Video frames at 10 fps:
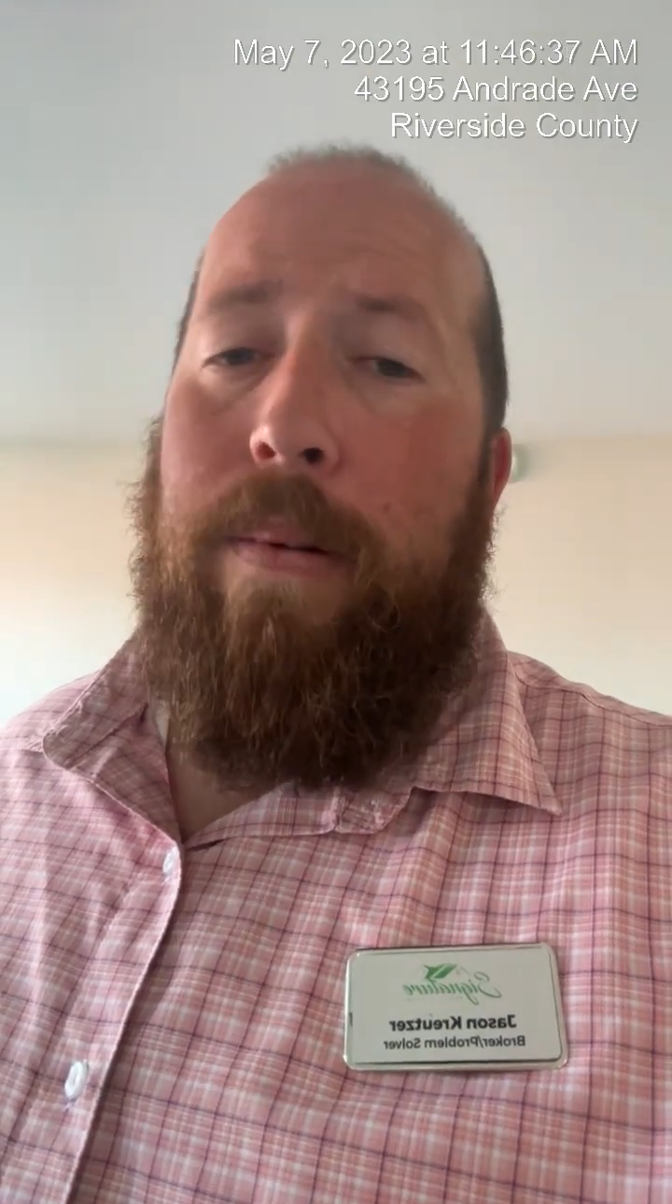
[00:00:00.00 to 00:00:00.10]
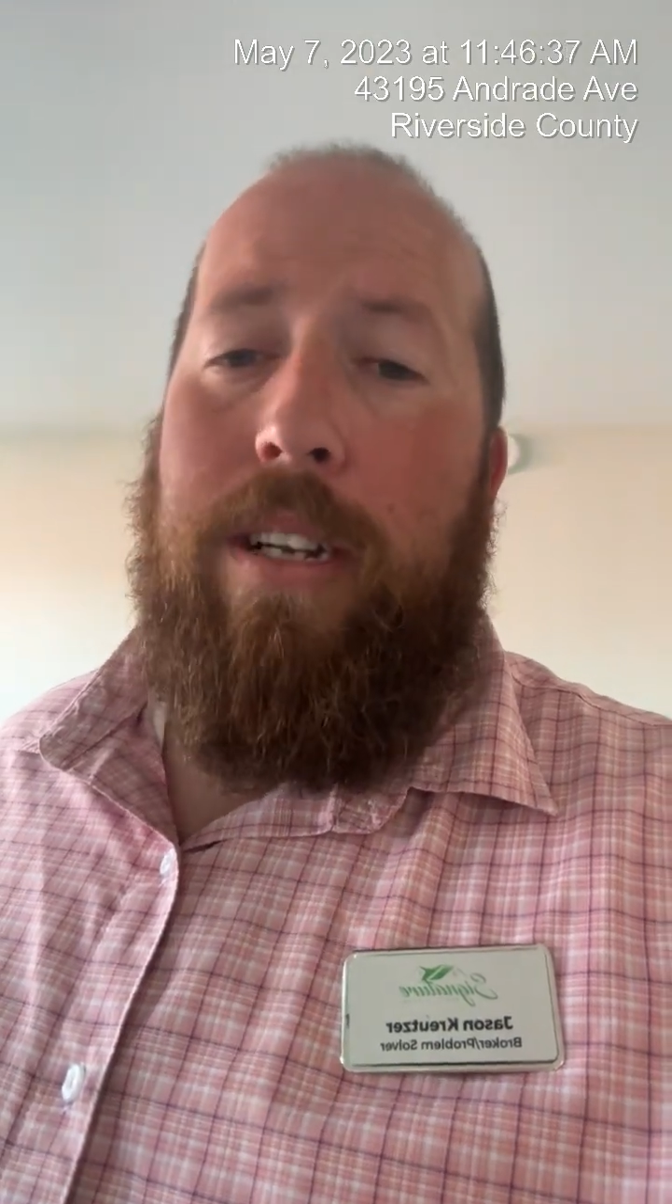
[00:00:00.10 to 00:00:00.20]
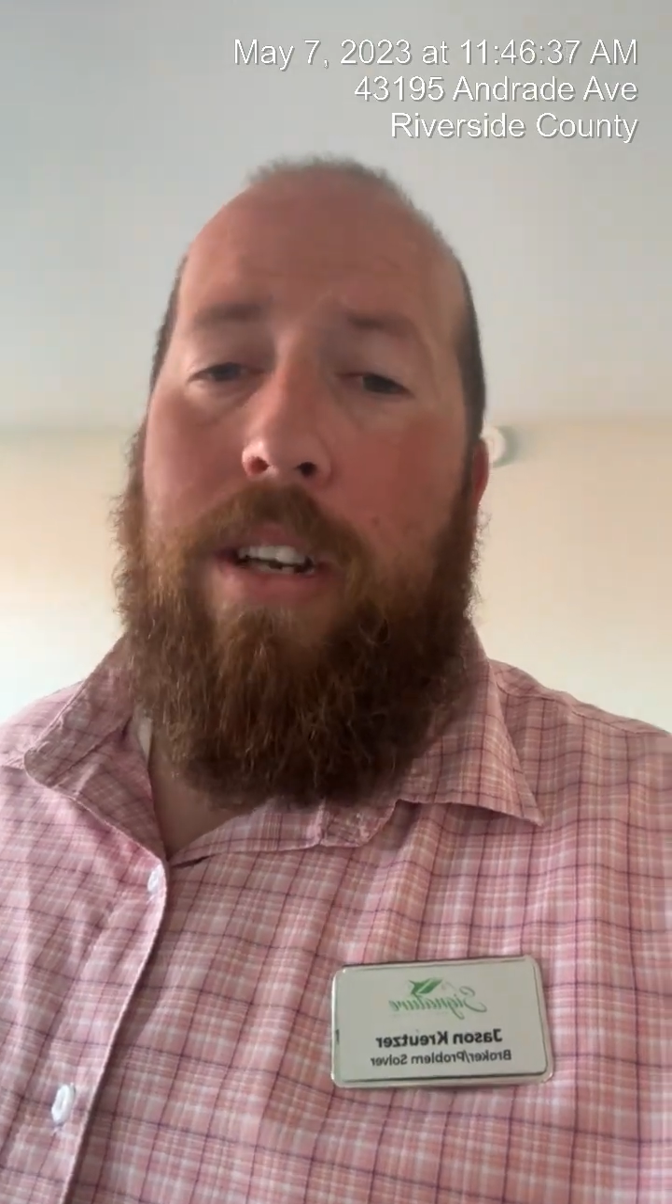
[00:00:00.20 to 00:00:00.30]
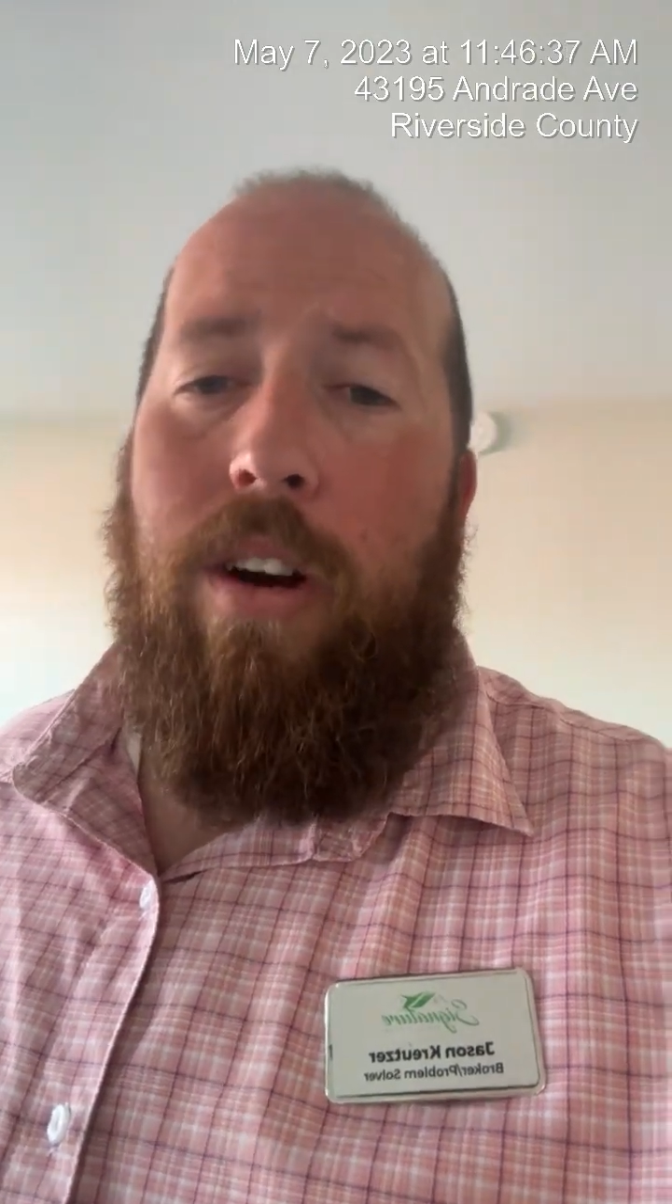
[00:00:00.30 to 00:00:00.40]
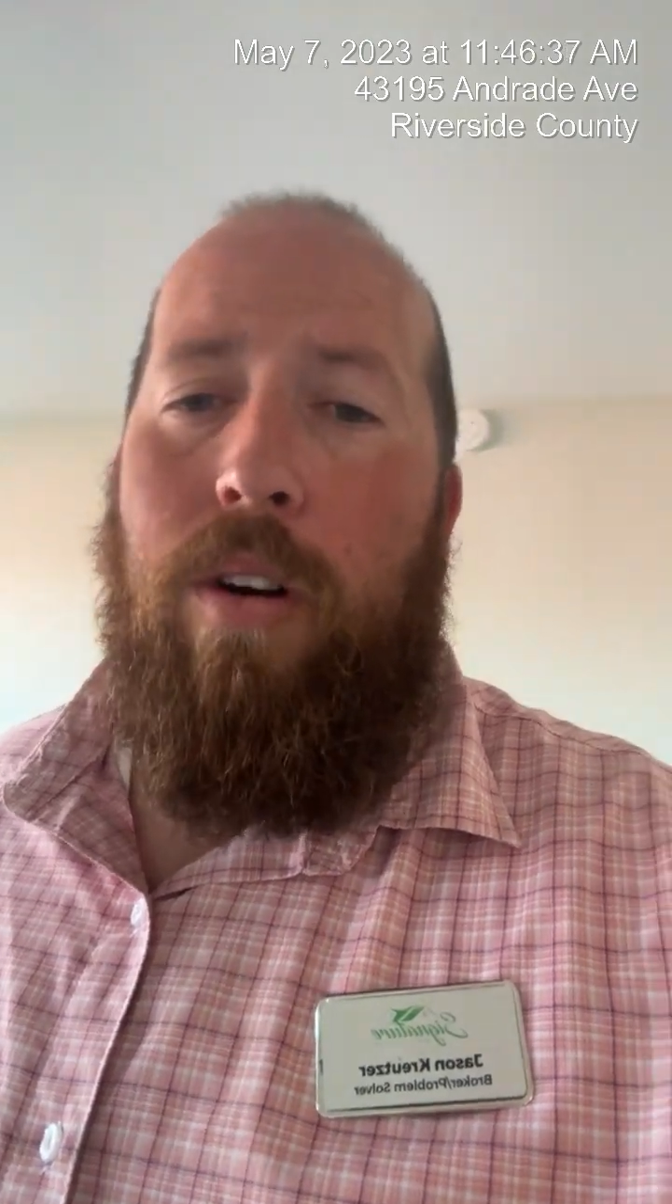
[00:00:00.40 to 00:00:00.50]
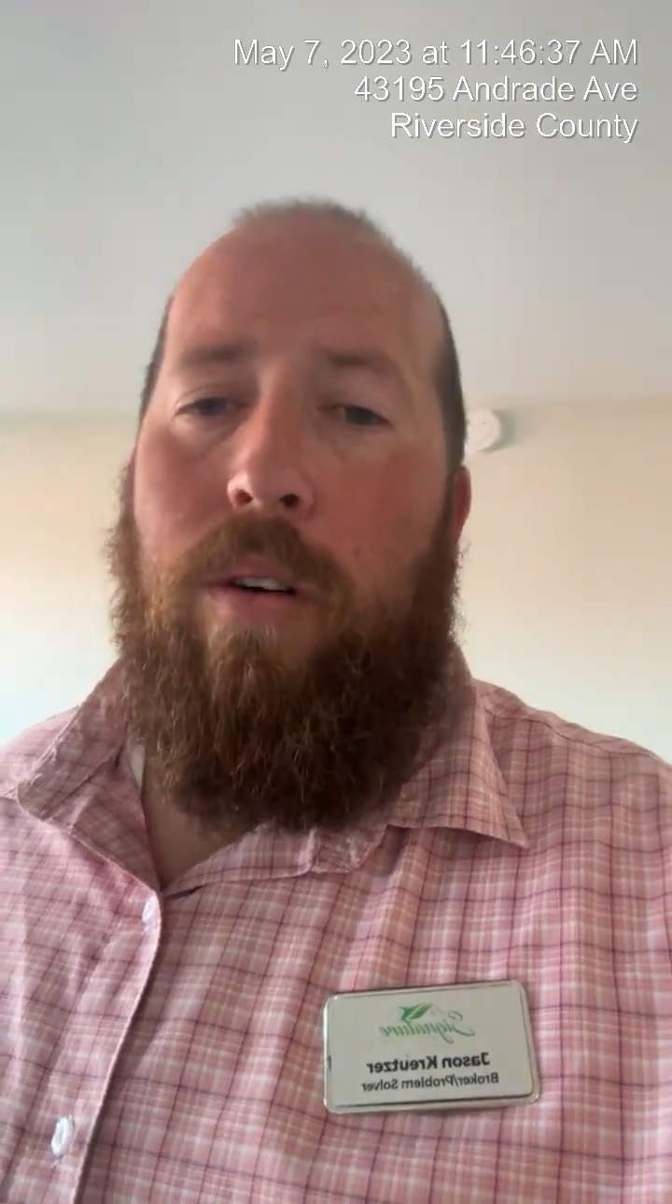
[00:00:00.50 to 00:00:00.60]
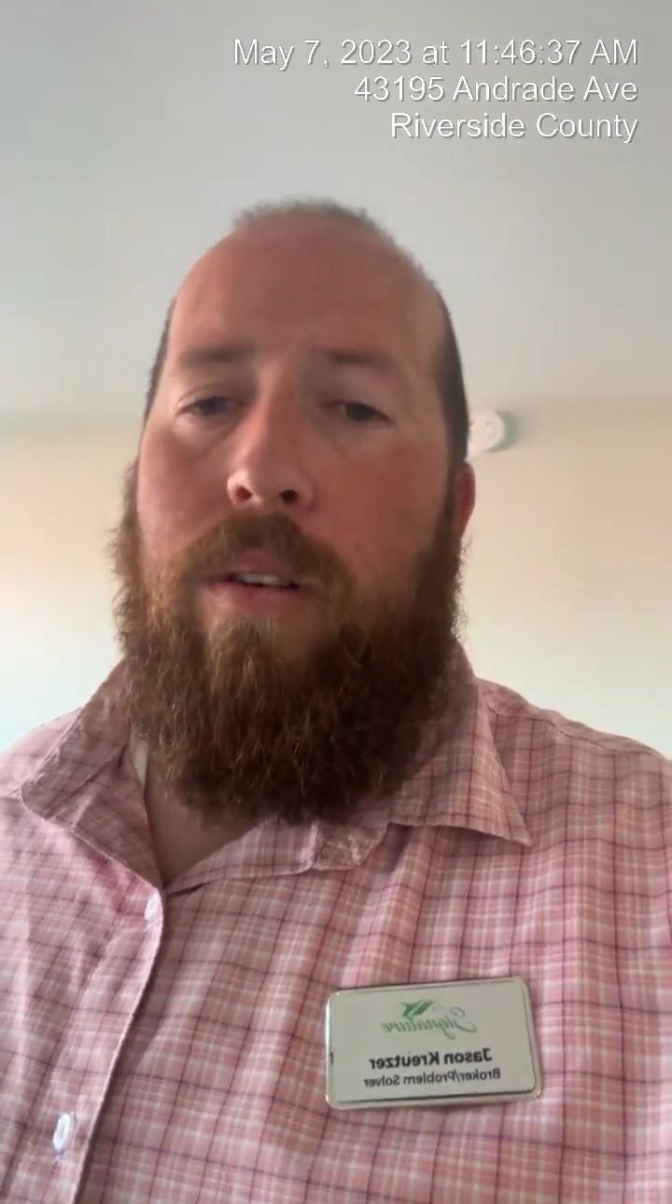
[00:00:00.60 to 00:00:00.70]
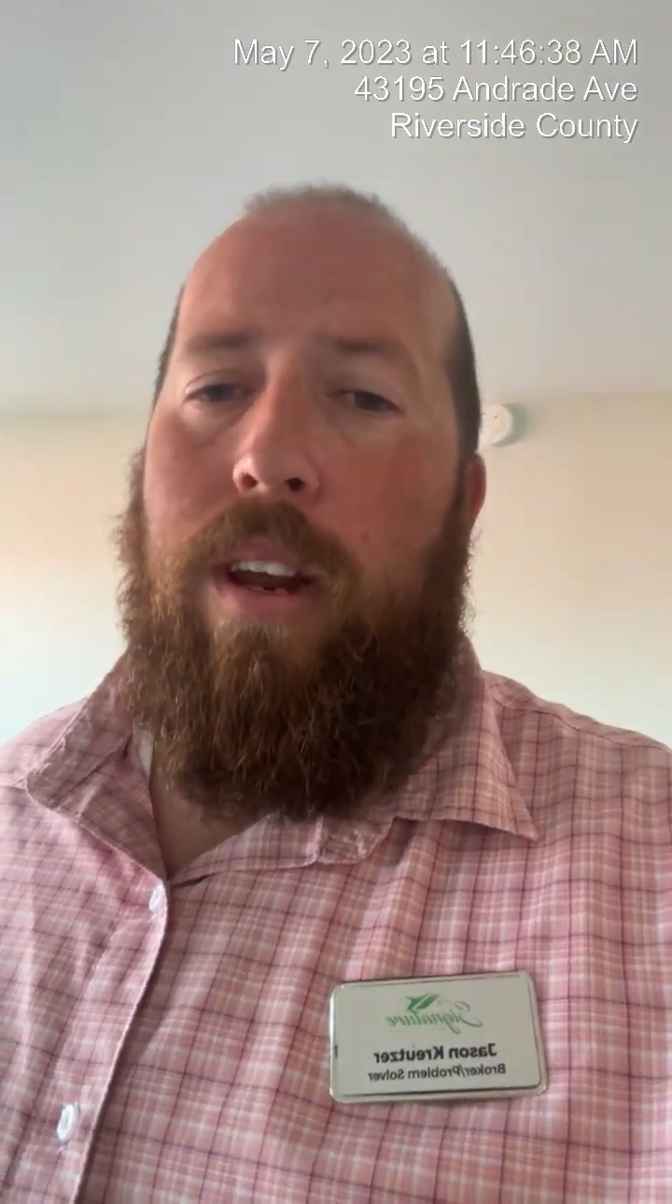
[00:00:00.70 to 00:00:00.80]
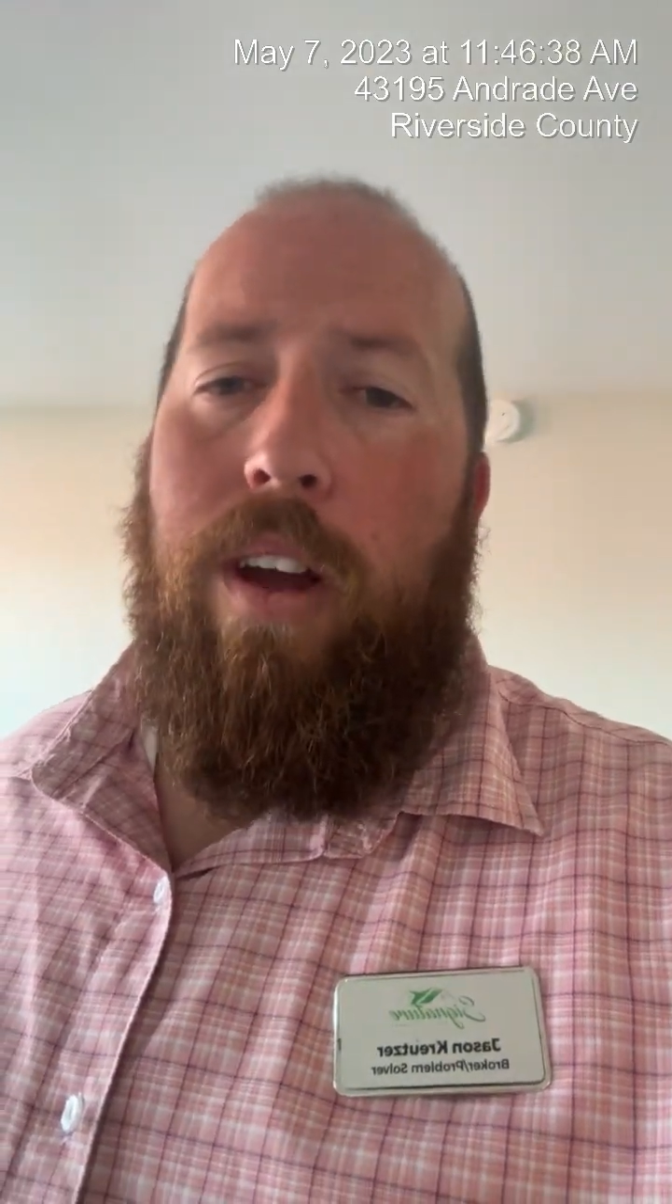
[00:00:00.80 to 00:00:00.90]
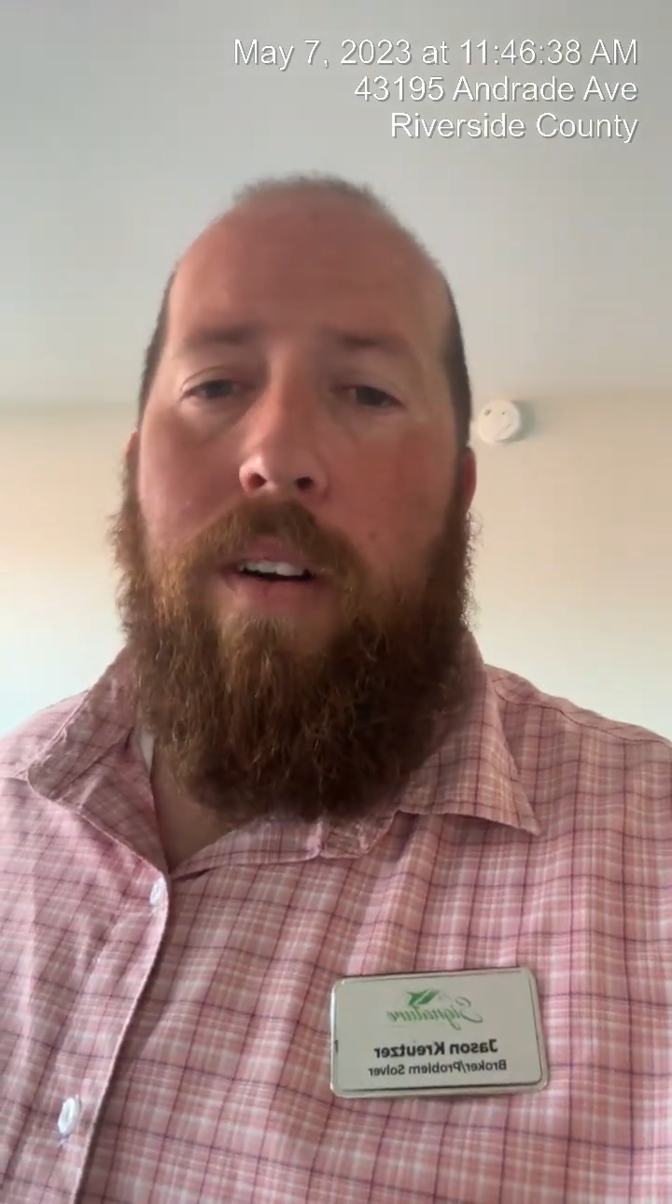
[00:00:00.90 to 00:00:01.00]
and
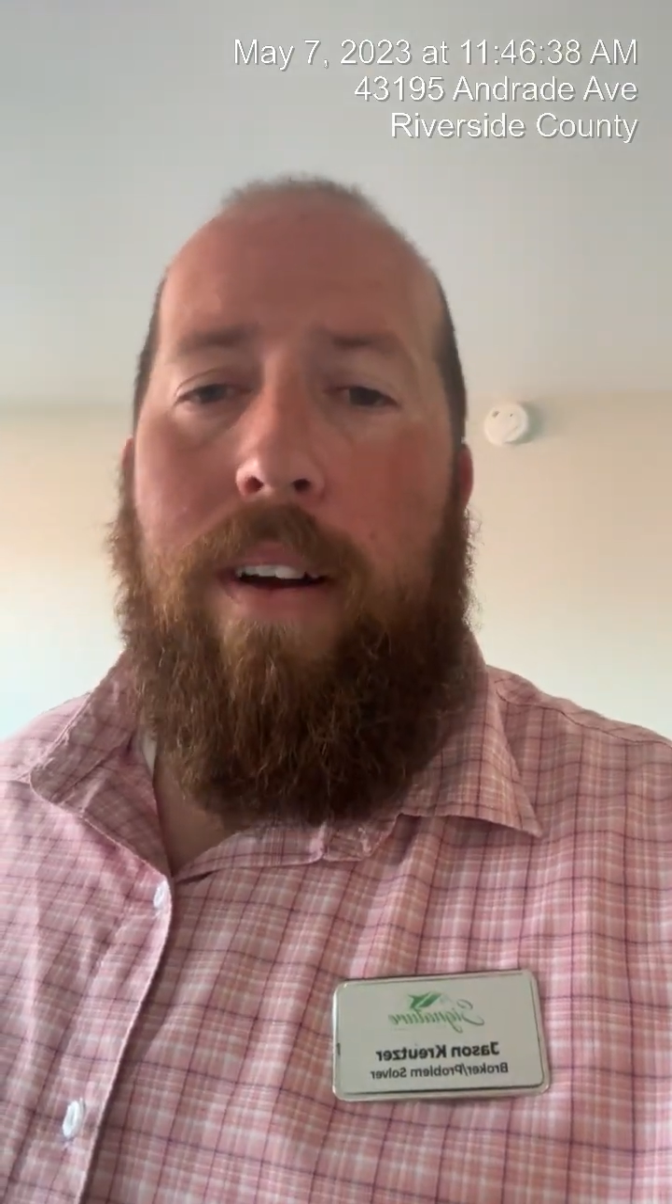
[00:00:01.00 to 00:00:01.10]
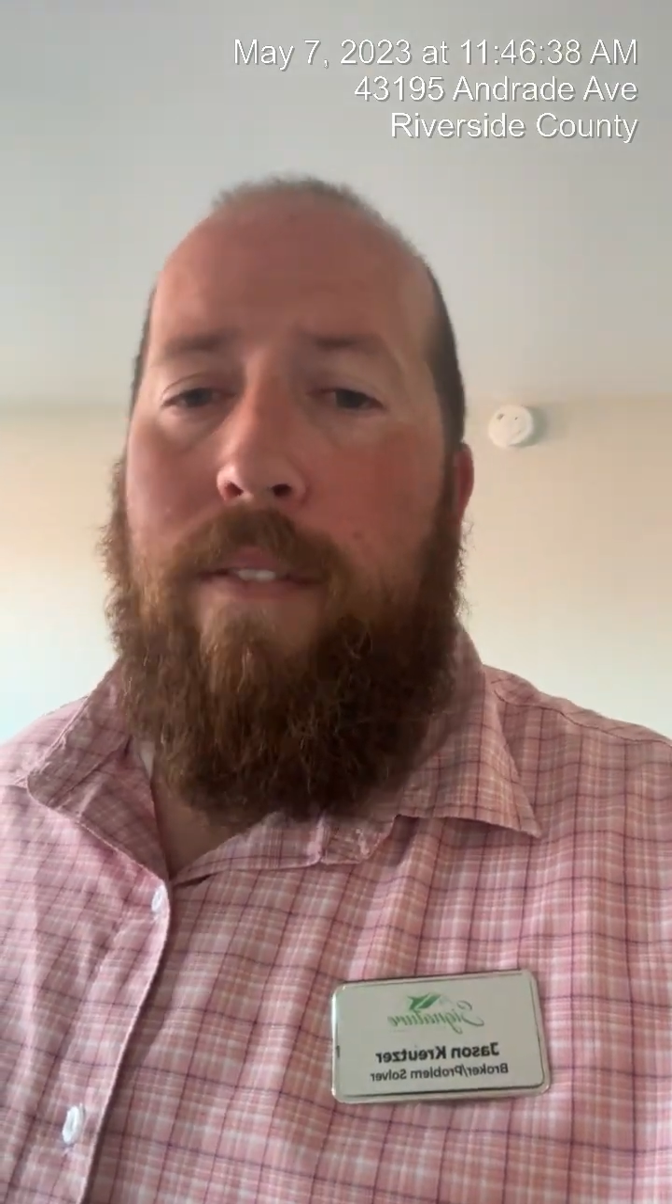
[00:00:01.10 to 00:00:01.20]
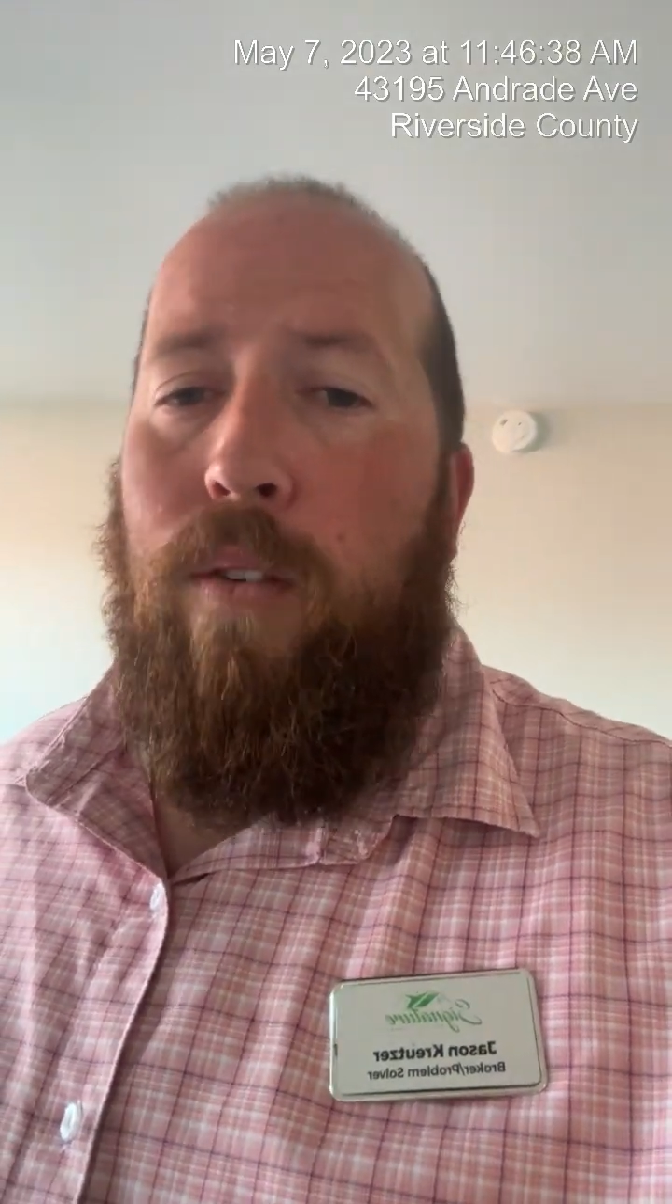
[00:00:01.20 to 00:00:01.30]
so you know at